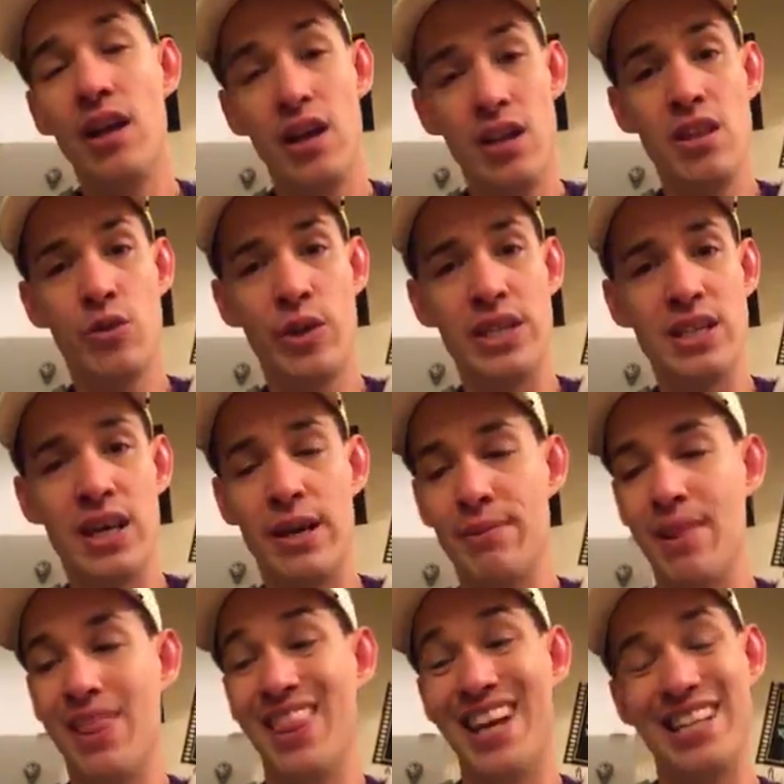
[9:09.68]
In the Queen Time,
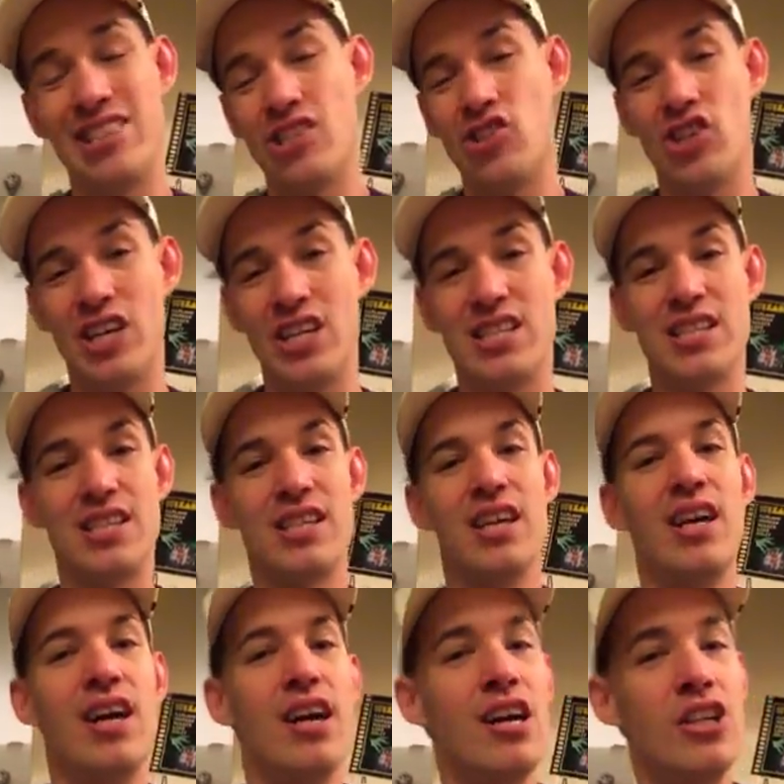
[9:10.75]
let's just
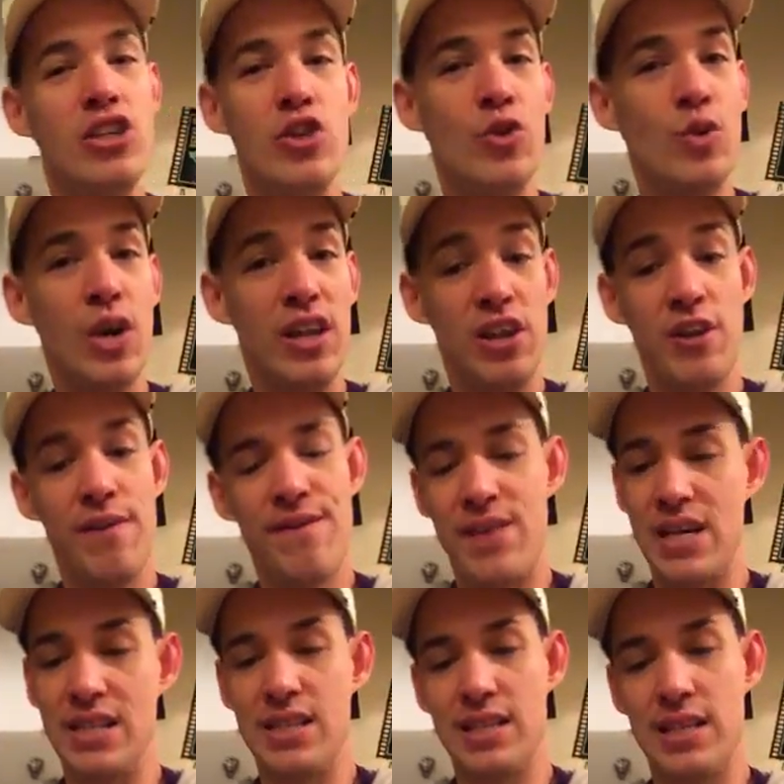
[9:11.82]
do a little
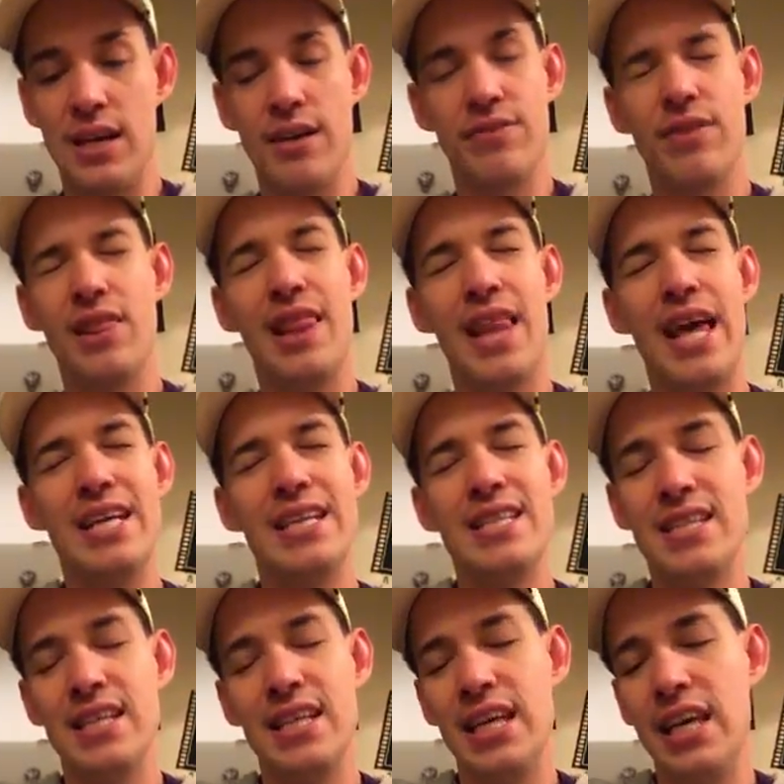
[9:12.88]
fun stuff. Let us
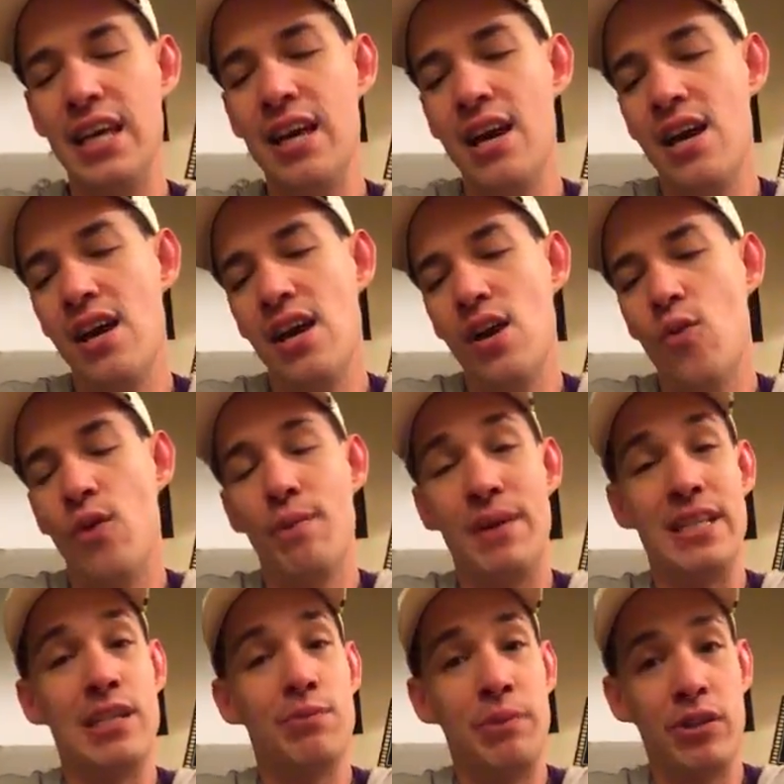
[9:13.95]
see what
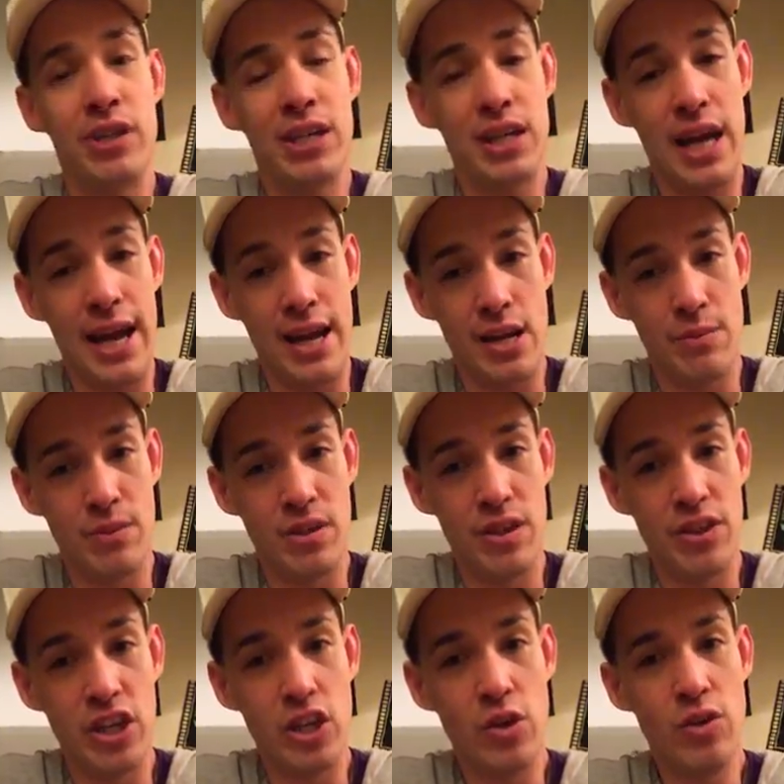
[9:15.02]
my spirit animal,
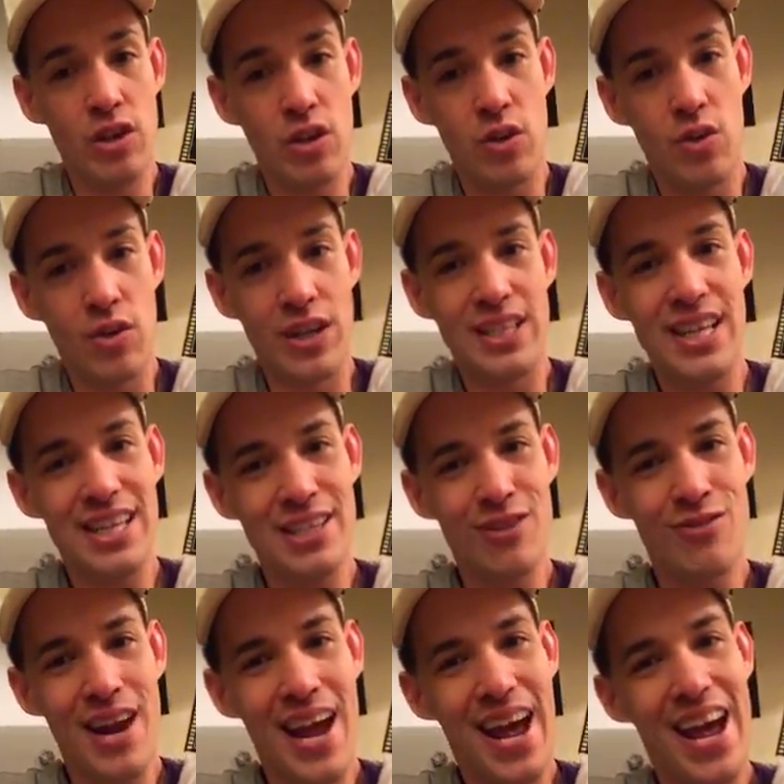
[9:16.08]
the unicorn,
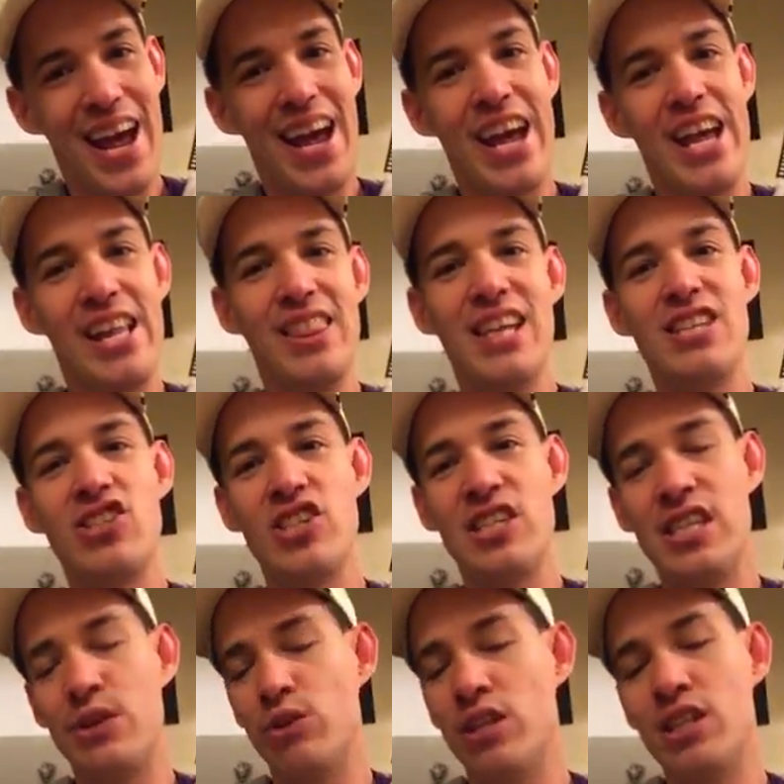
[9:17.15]
Desiree. Let's
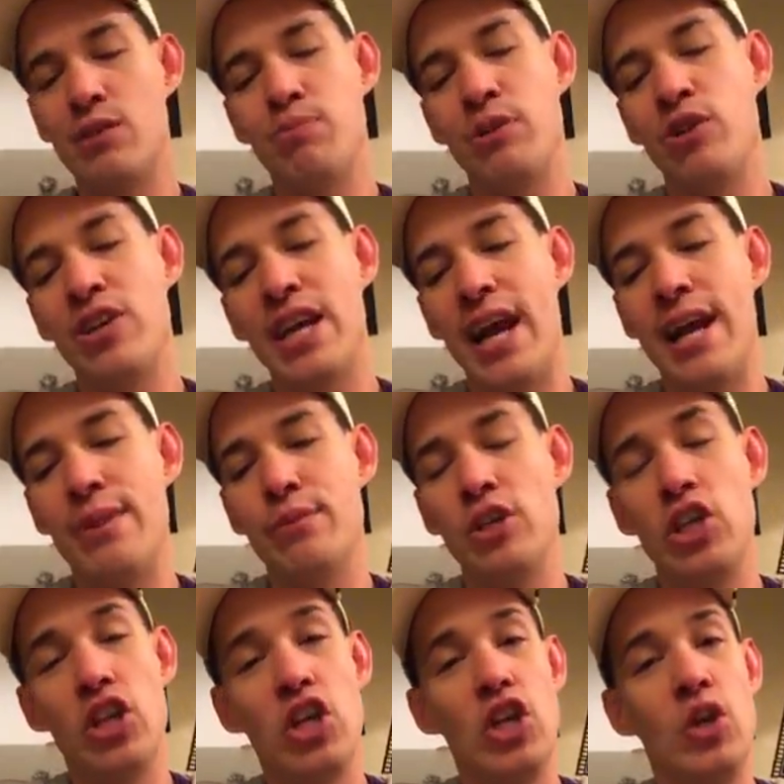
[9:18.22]
just see what the spirit animal,
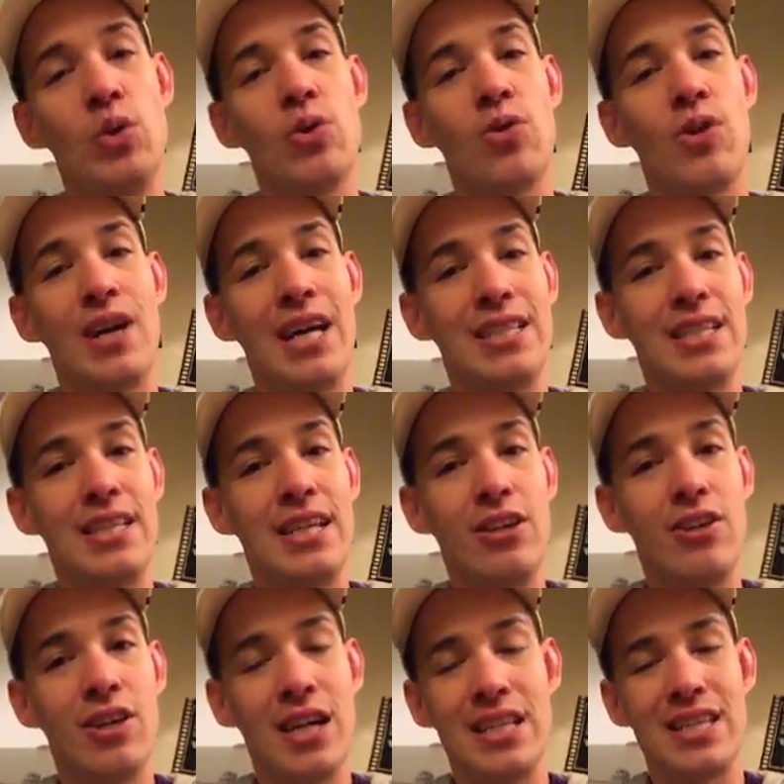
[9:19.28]
the unicorn, has to say to
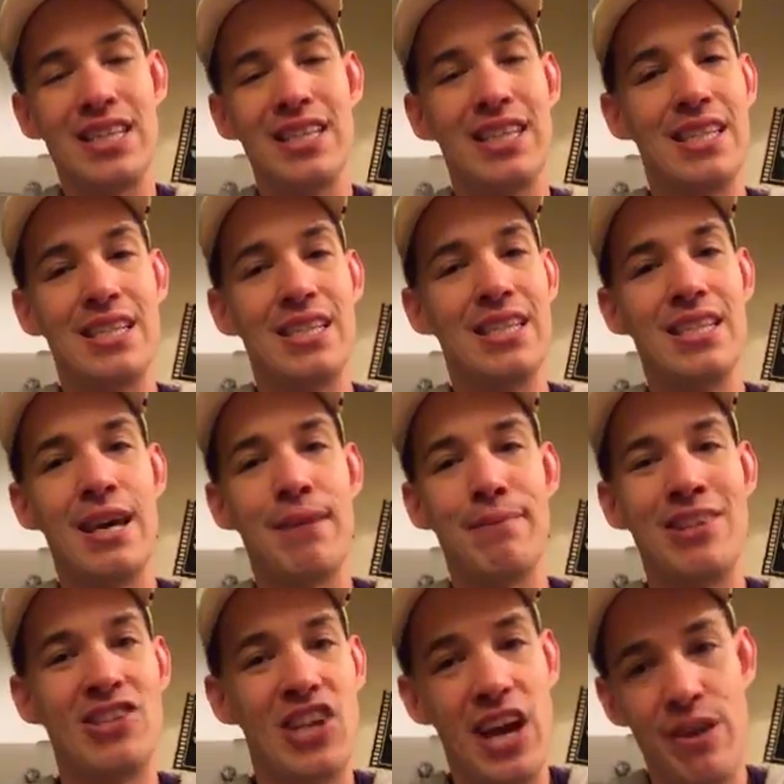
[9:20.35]
you guys, because this doesn't take
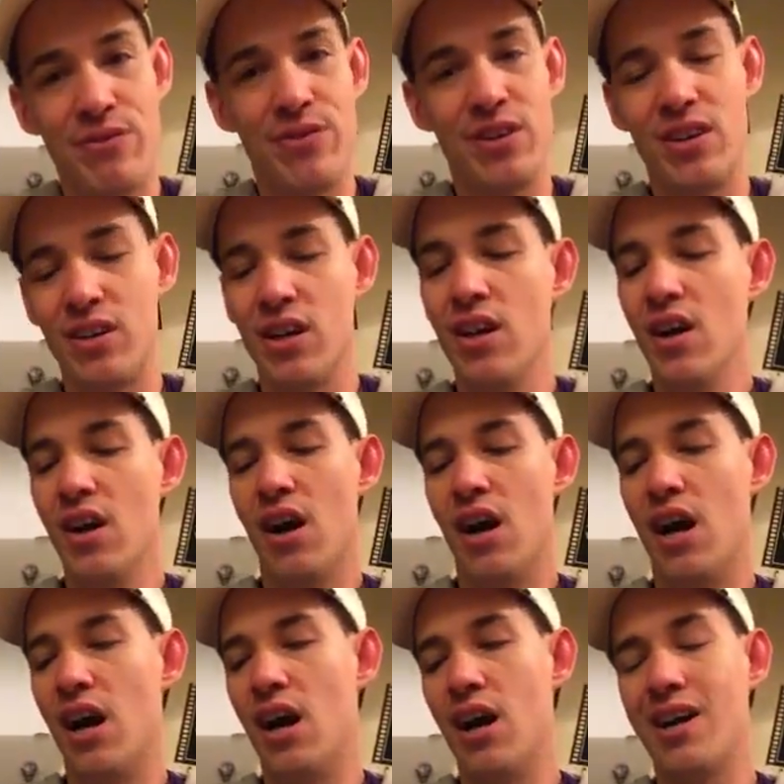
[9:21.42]
much effort.
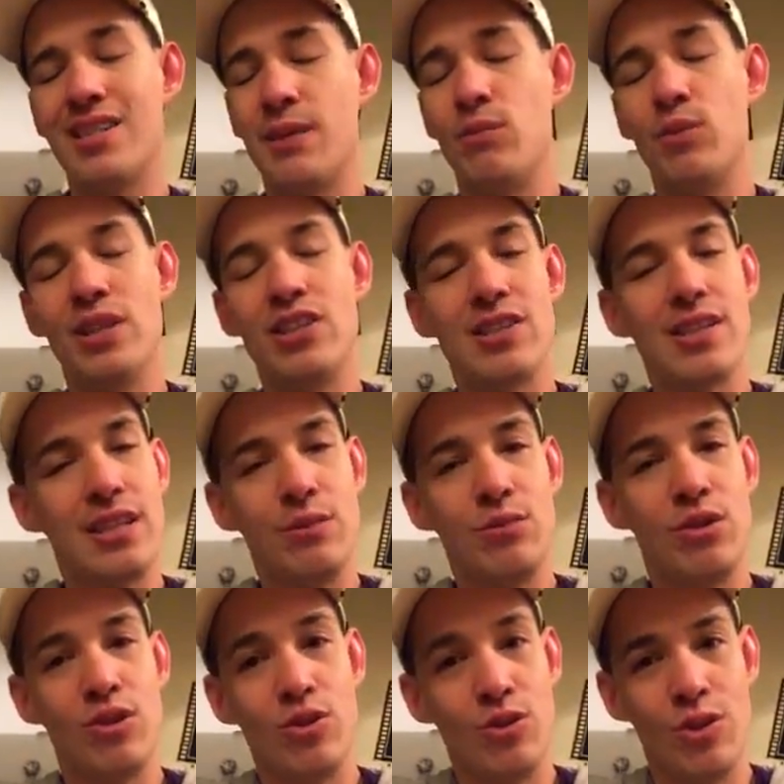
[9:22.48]
Because I'm really just on the
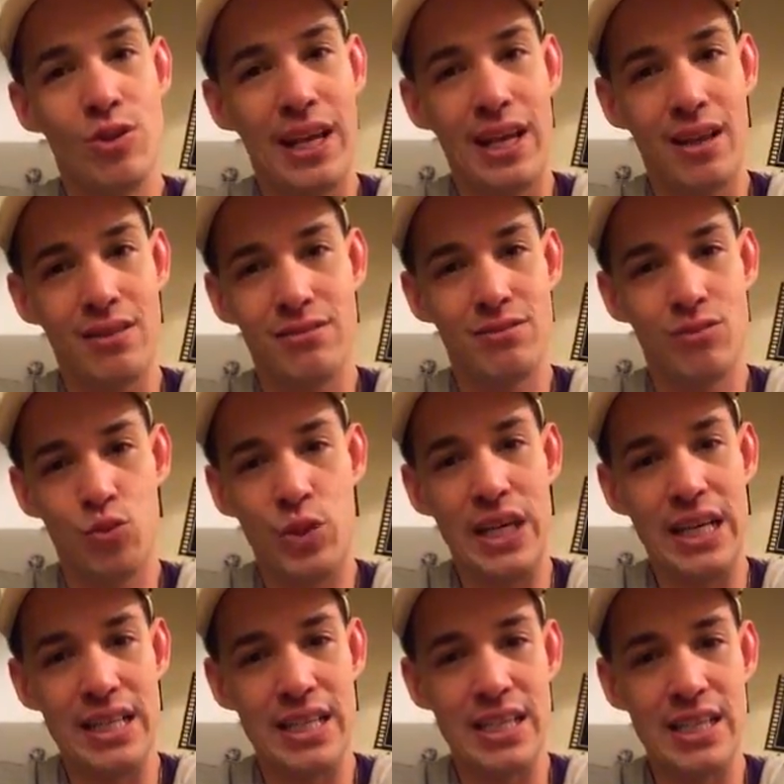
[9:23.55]
mood to do like
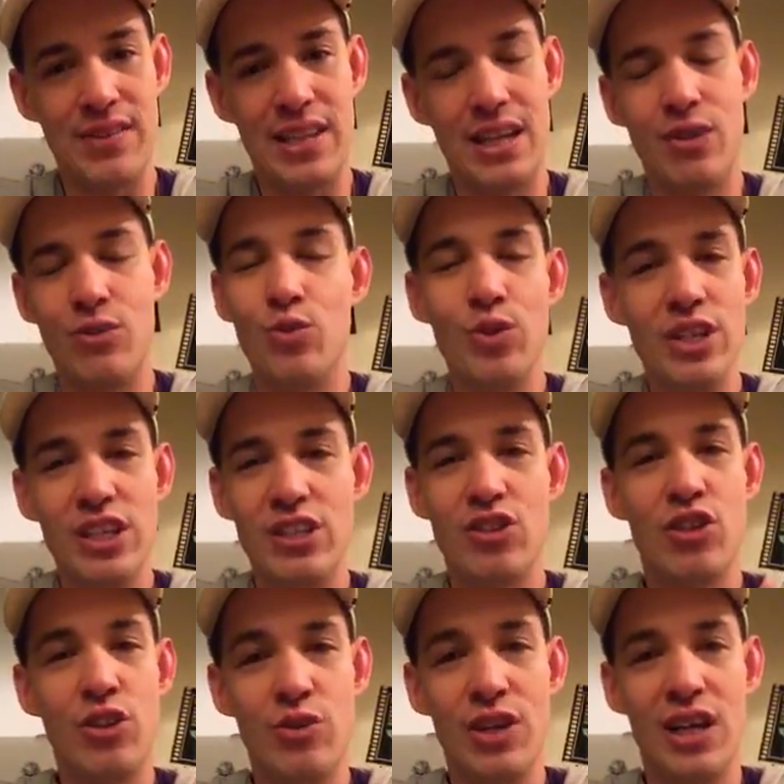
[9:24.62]
readings and stuff like that and really
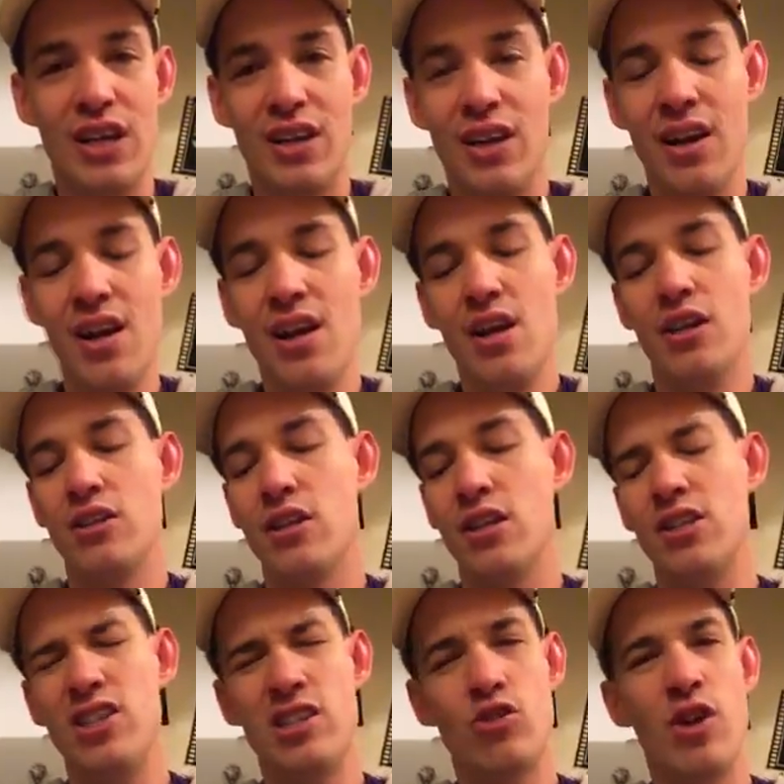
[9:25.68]
tune in. So
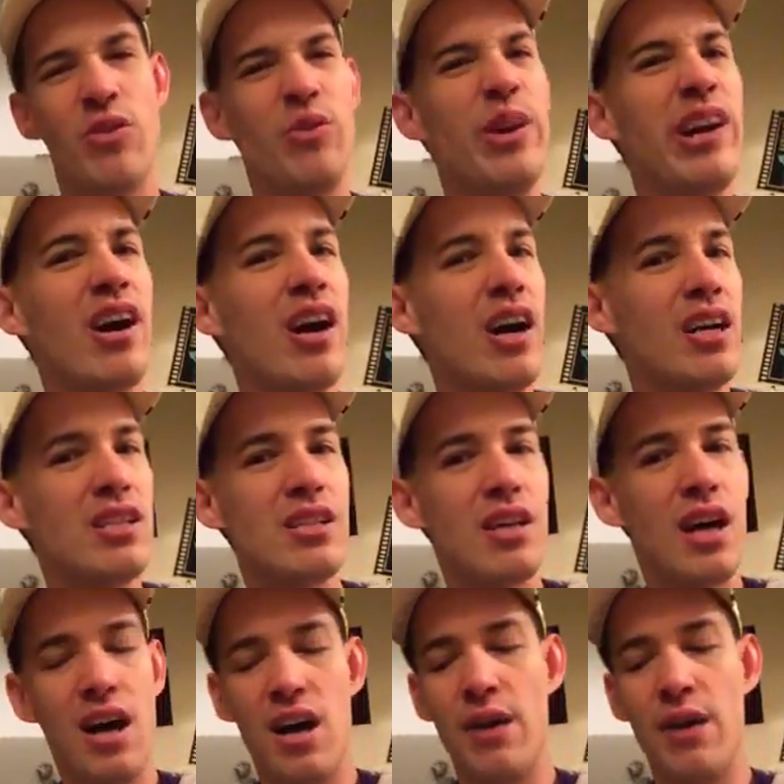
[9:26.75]
let's just draw 3 cards.